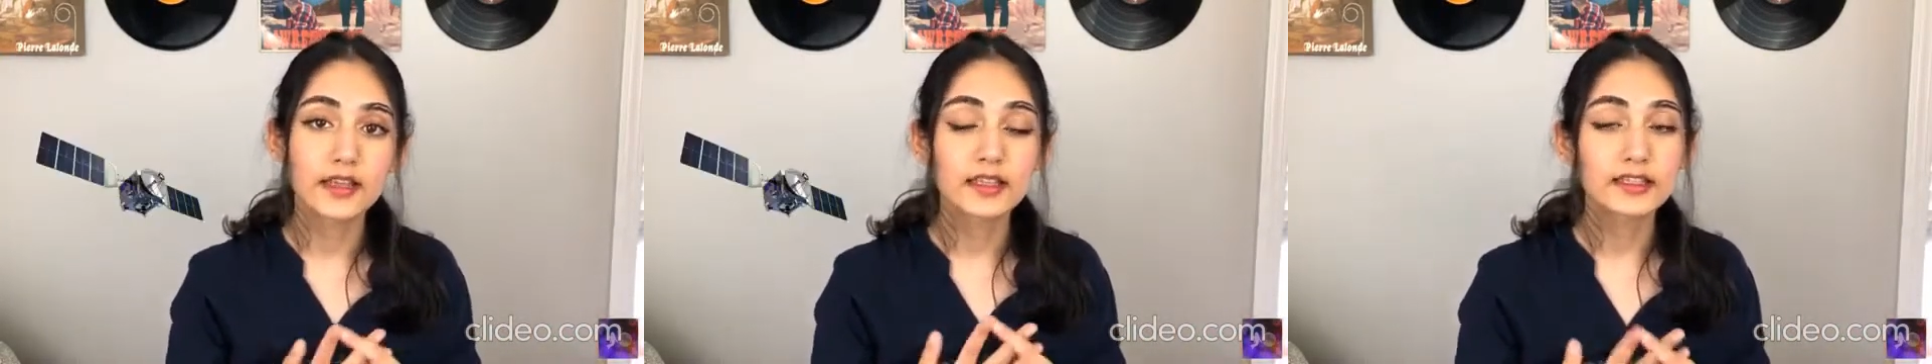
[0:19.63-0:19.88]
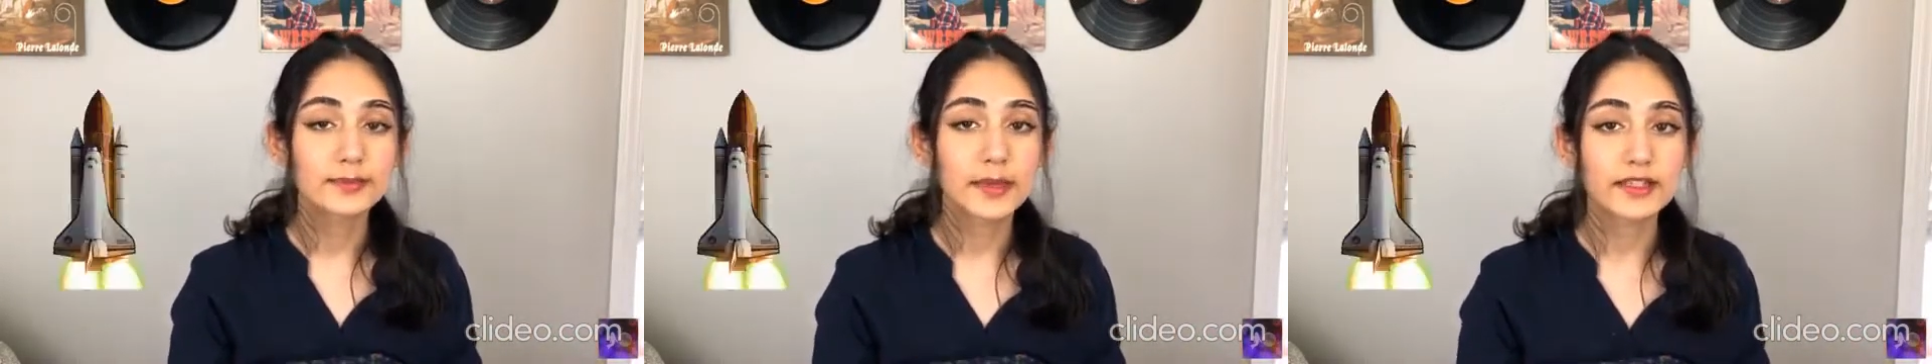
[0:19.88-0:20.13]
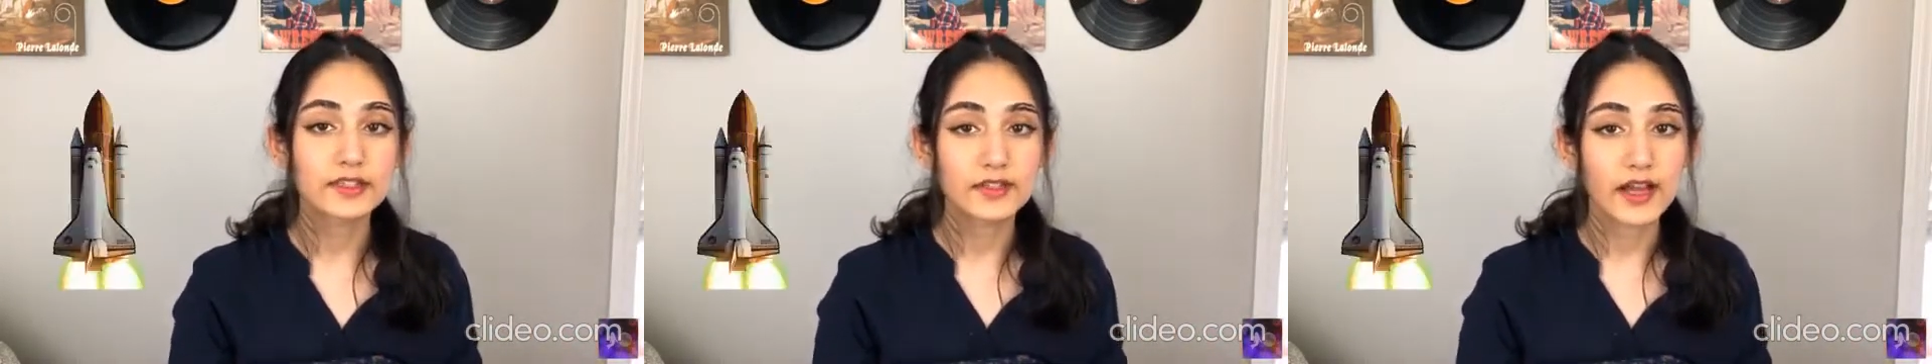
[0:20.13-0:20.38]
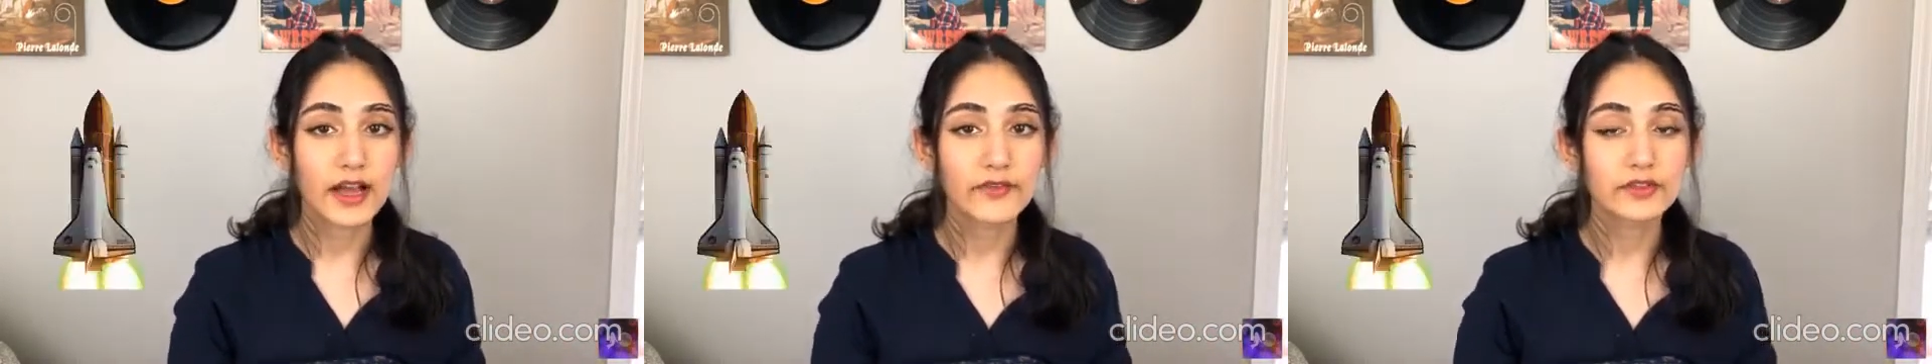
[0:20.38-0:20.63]

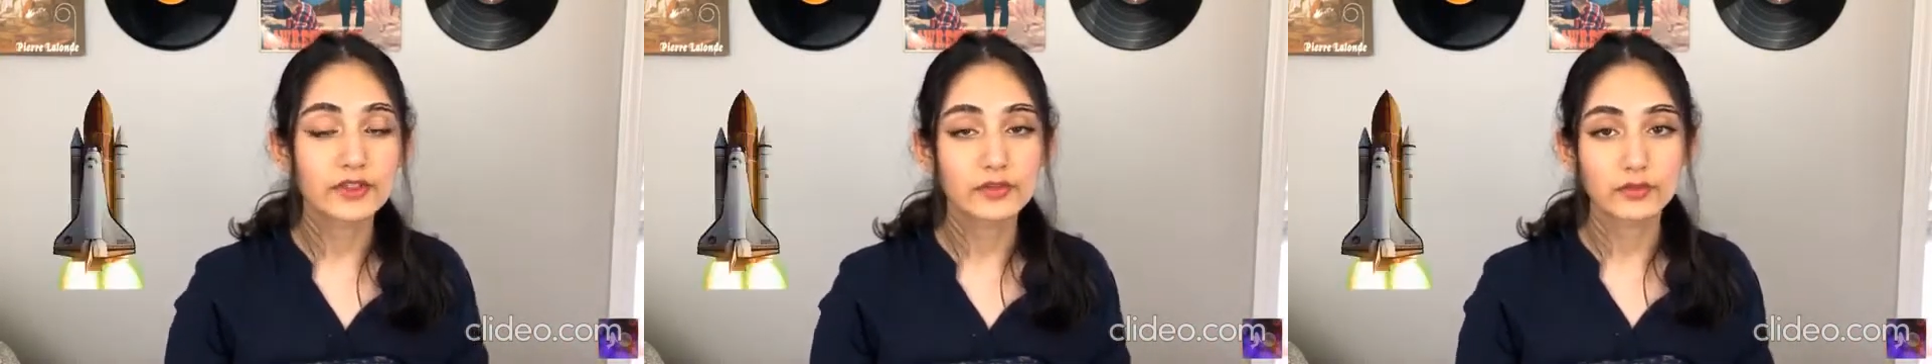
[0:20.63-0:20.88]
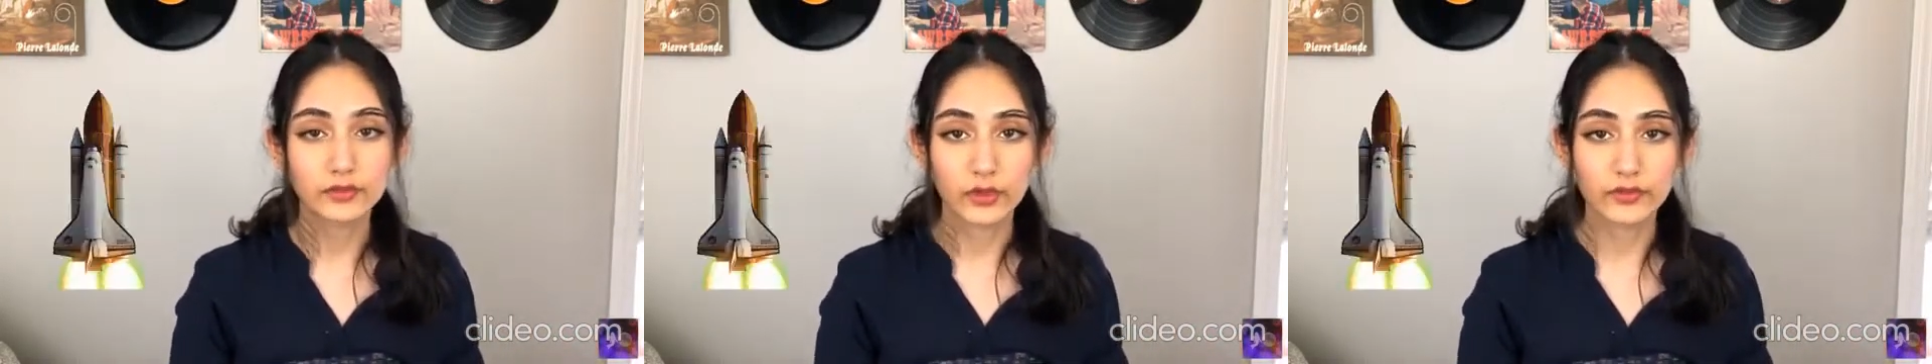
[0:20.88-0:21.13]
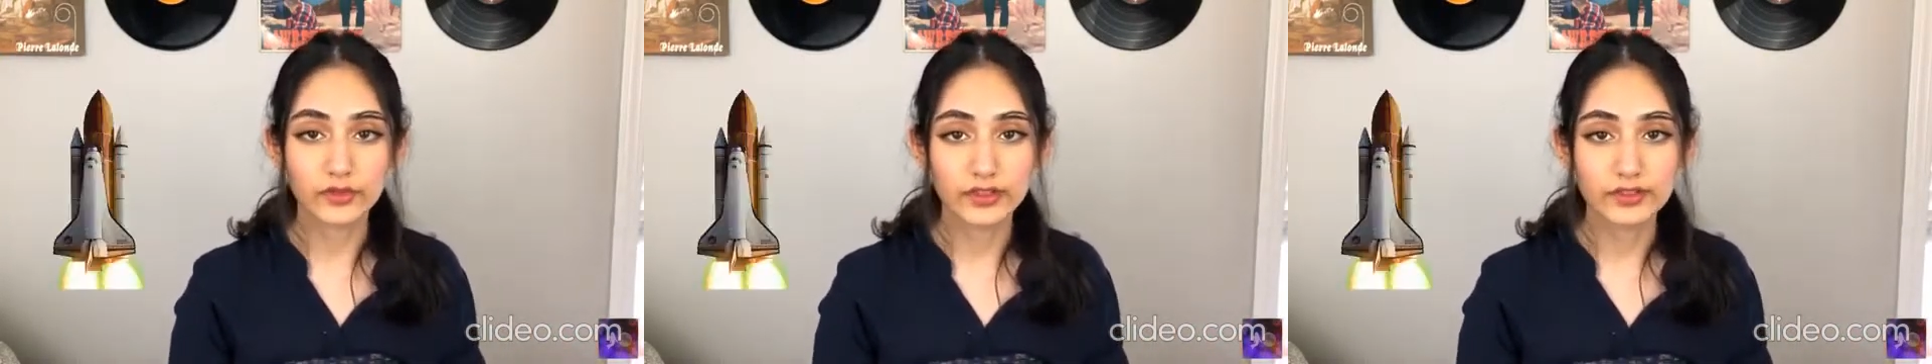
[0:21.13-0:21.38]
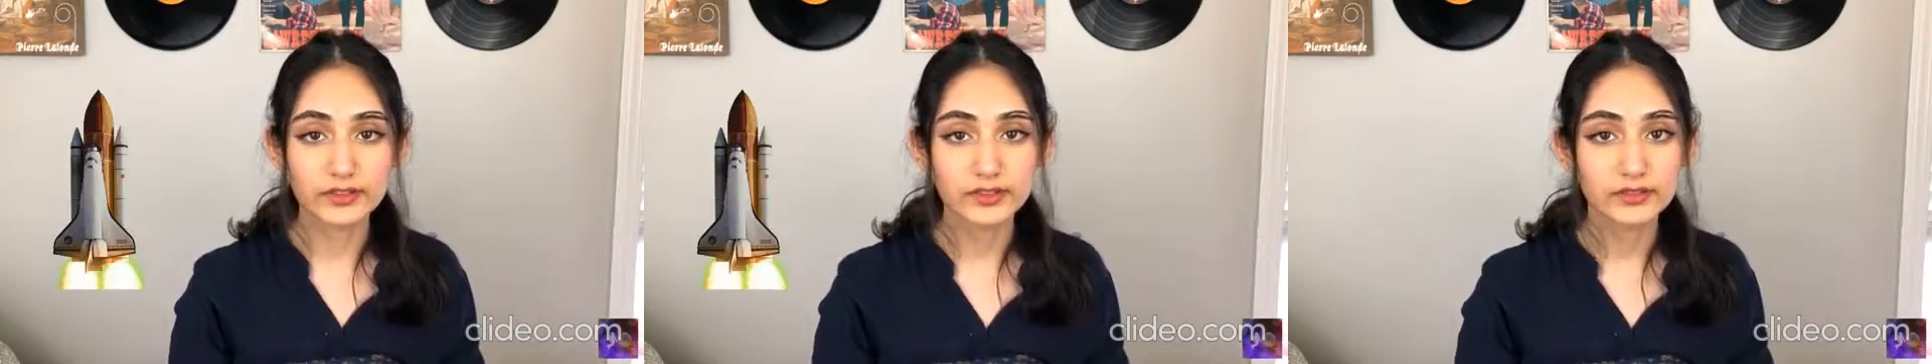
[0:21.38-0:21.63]
spacecraft,
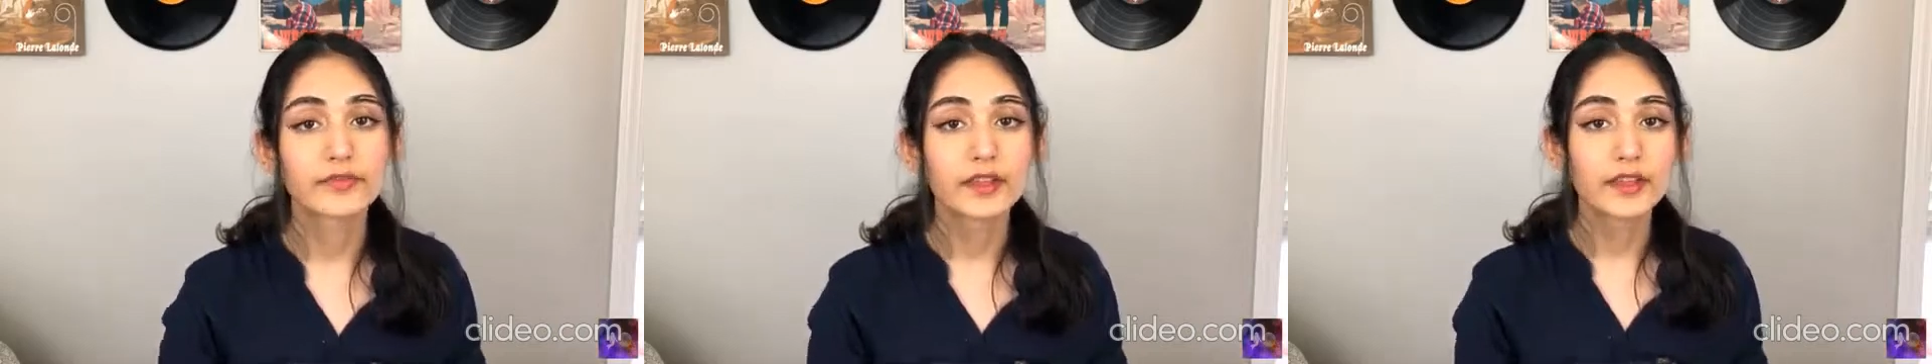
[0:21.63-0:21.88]
rovers.